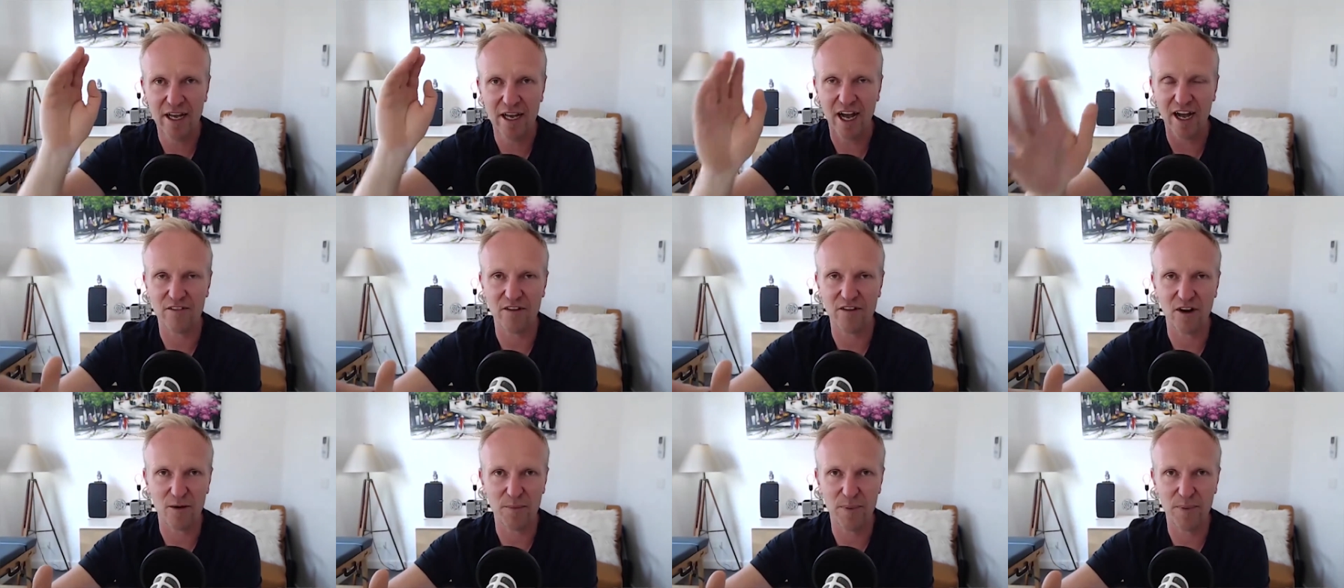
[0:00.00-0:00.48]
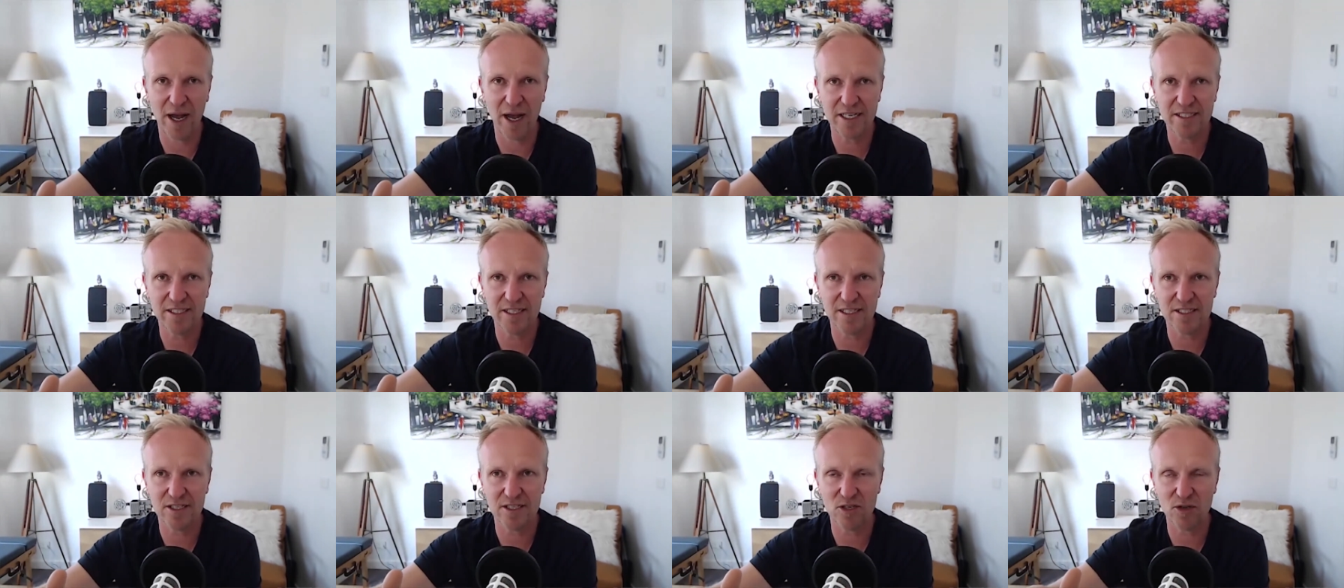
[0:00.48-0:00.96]
I've got
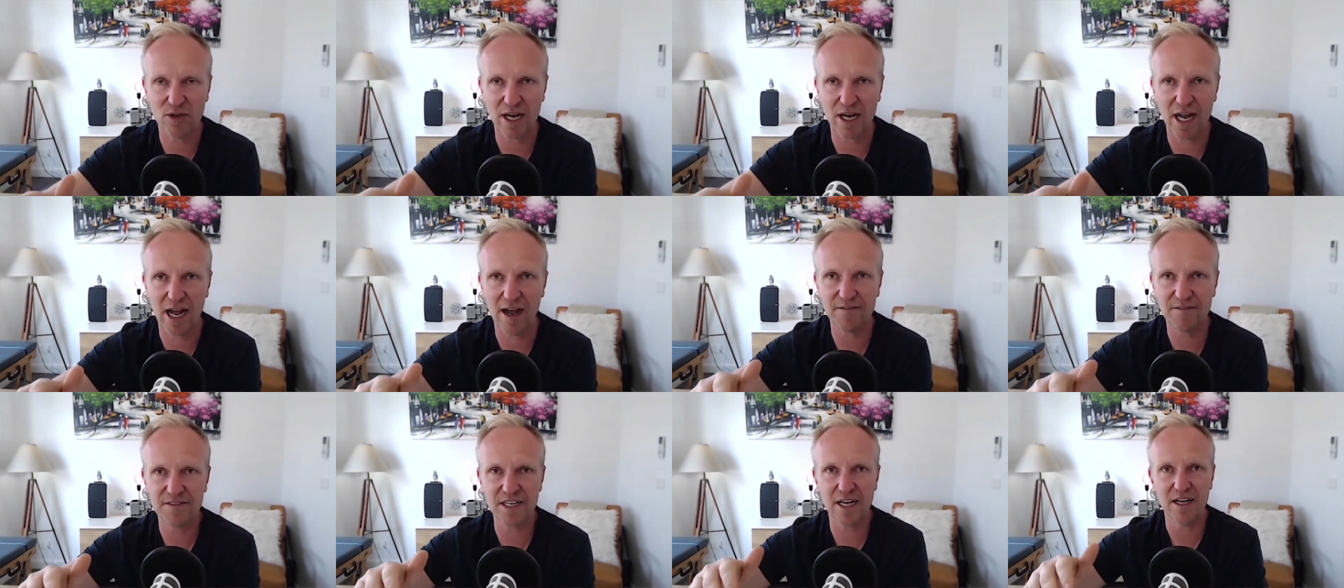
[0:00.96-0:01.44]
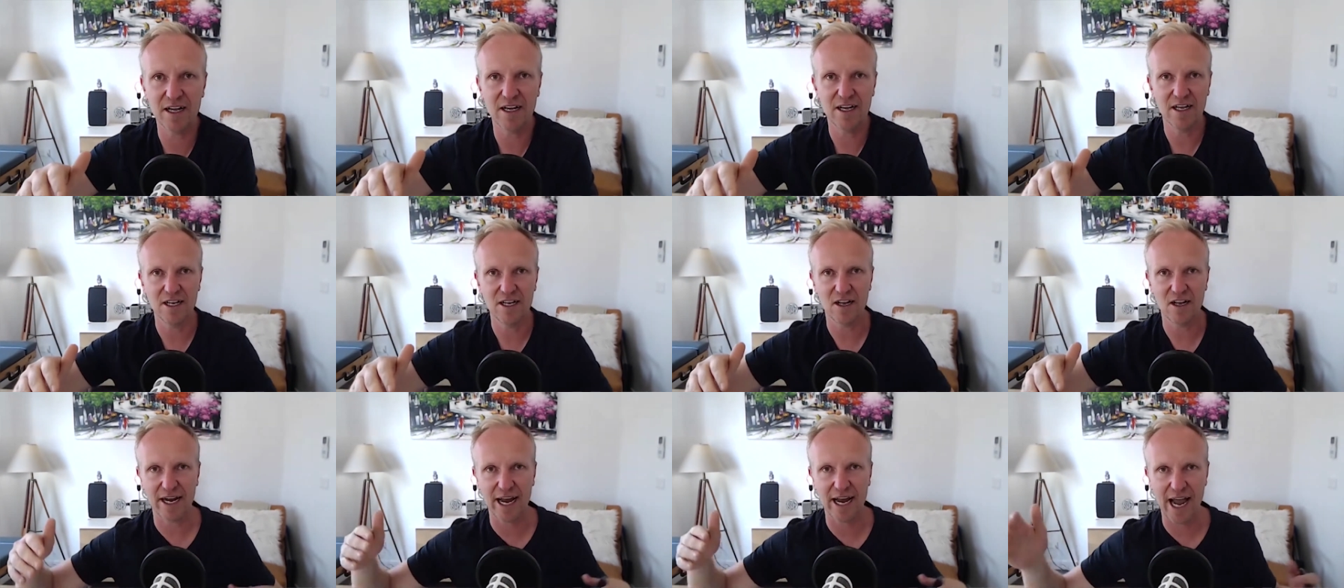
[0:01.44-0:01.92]
patients to look after.
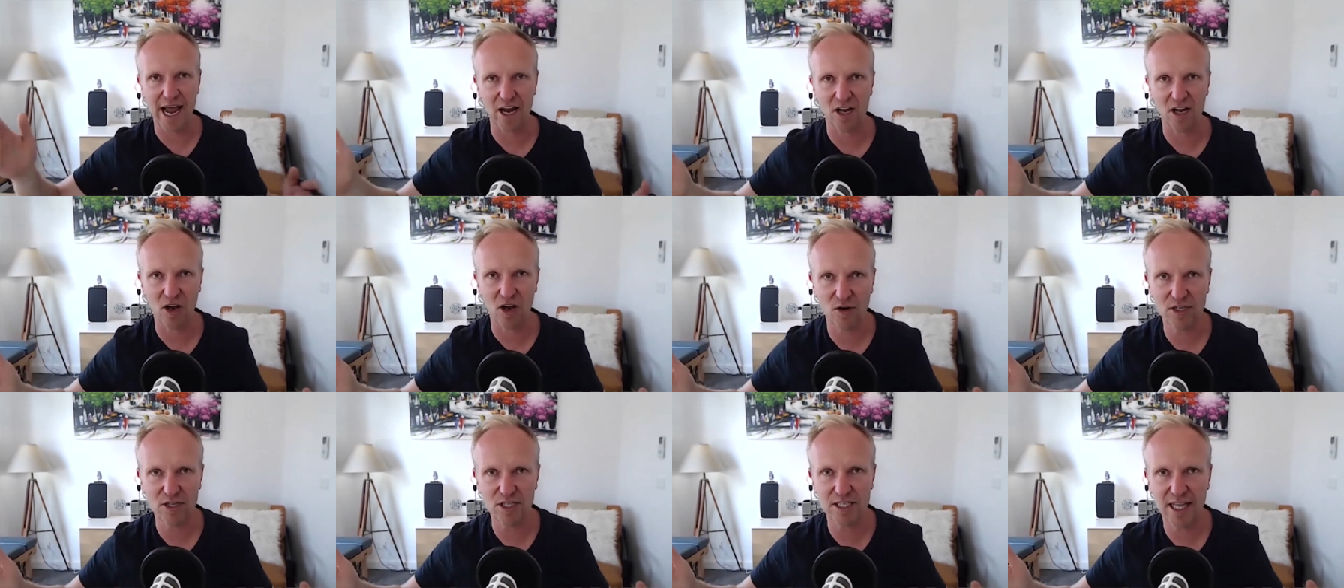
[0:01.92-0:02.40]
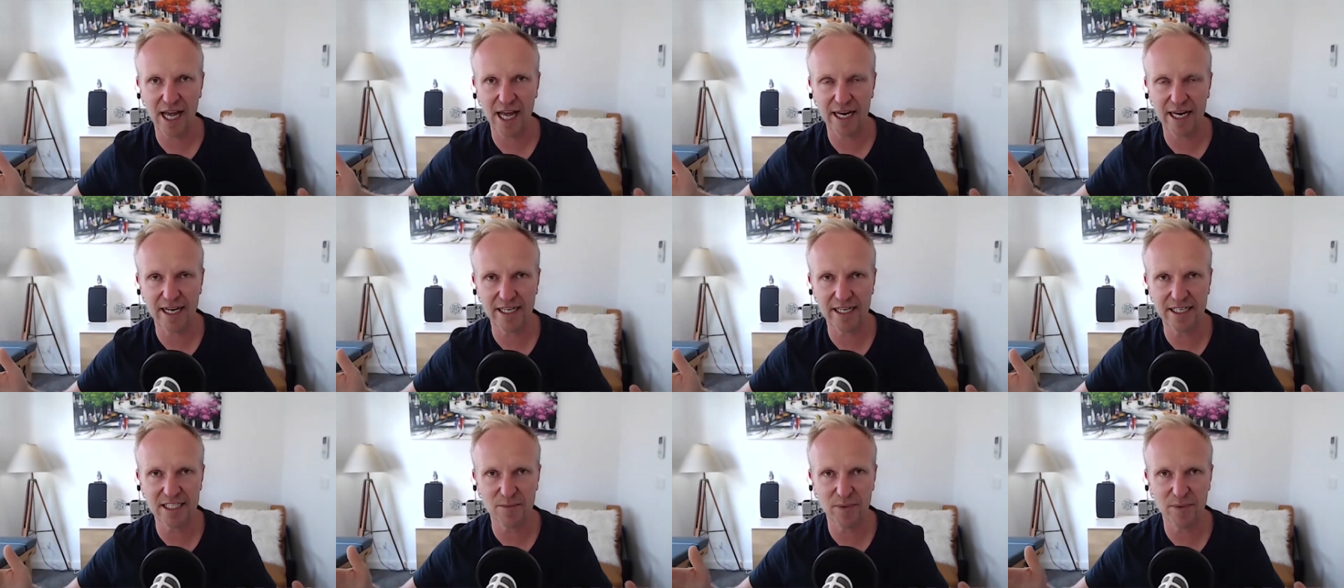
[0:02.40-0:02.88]
Like, how long do they
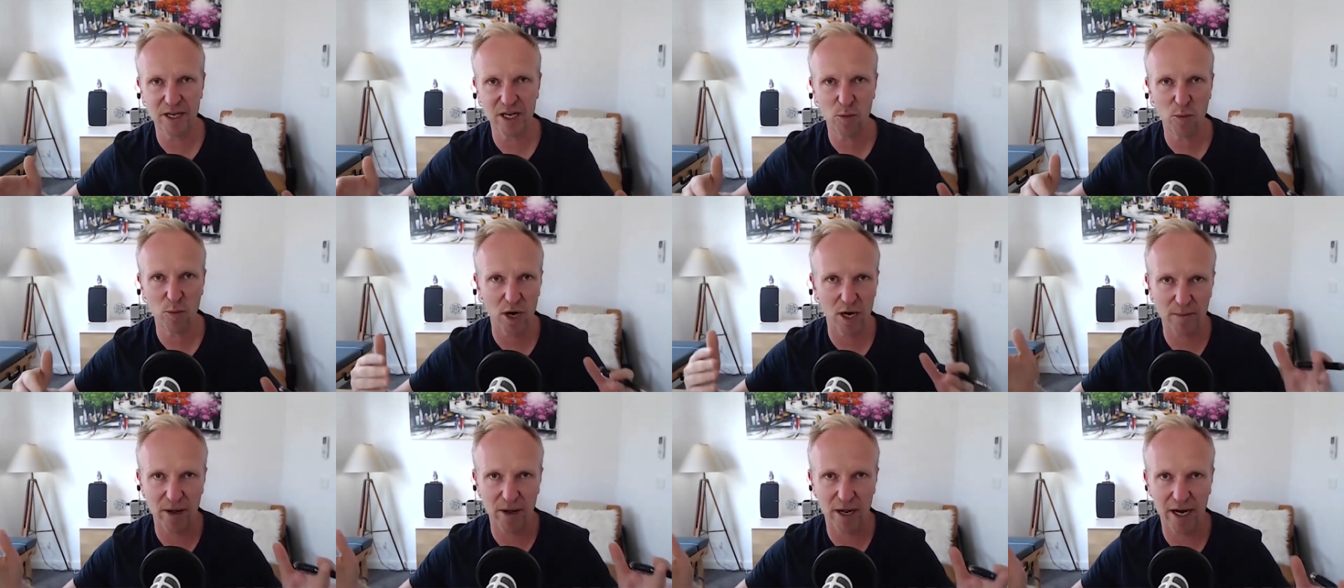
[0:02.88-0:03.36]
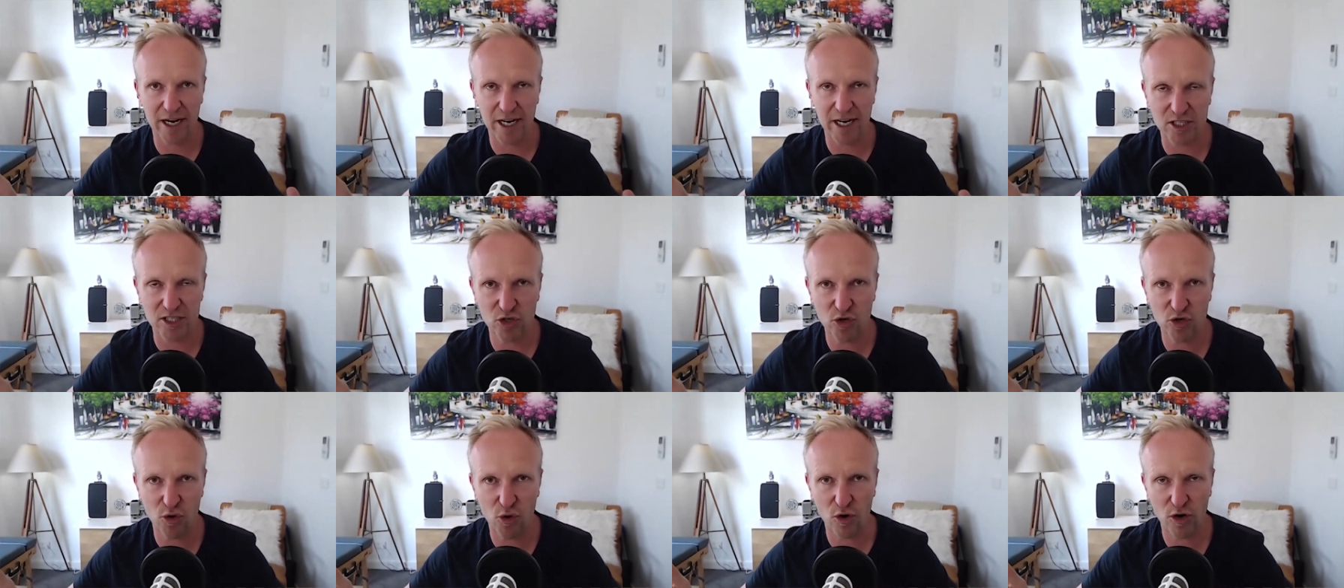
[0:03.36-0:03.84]
need to be? What am I going to
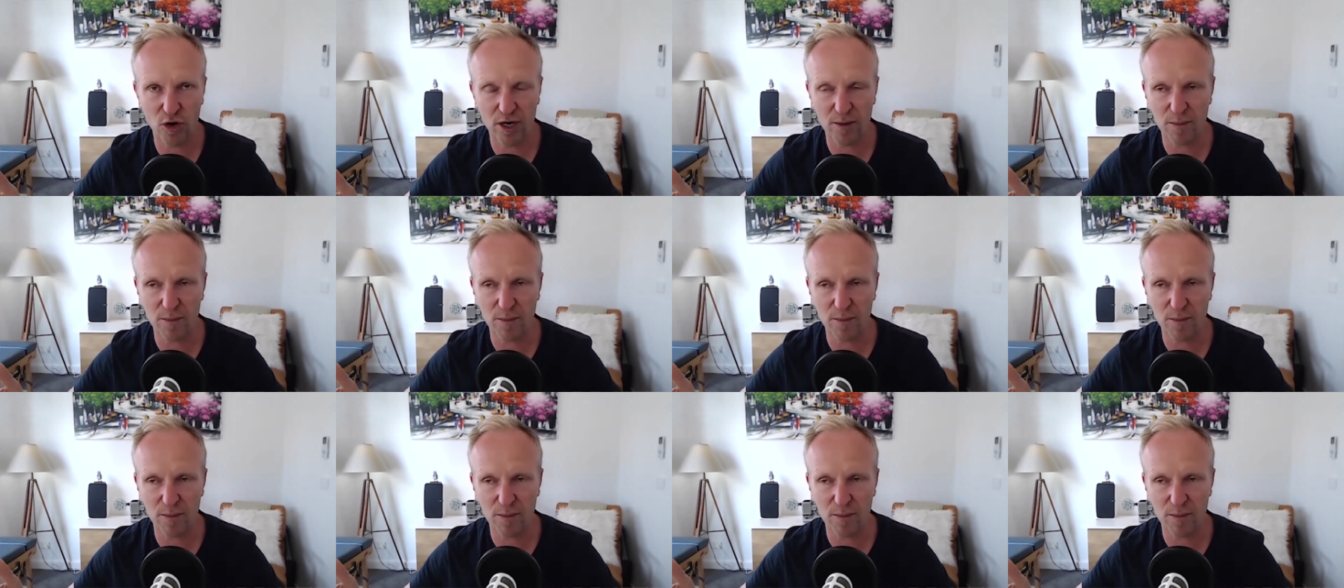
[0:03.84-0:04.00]
talk